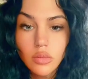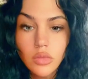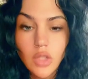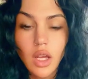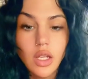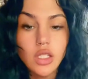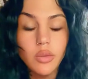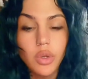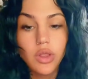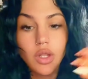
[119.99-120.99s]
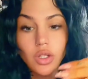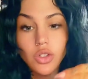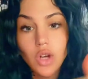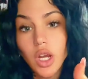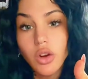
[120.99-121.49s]
Now I like to put the
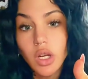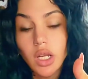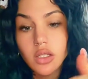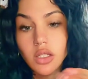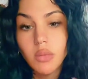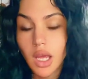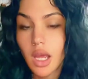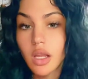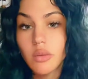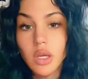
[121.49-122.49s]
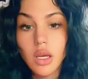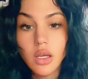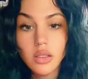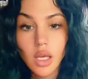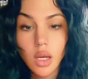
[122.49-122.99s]
dry ingredients in my hand
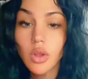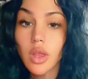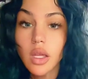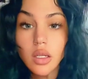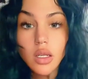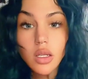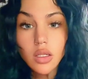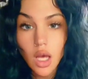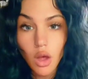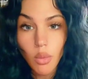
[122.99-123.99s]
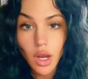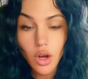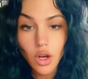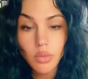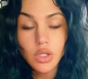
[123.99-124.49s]
because I will then tell my
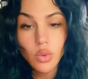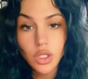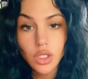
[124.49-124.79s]
herbs what to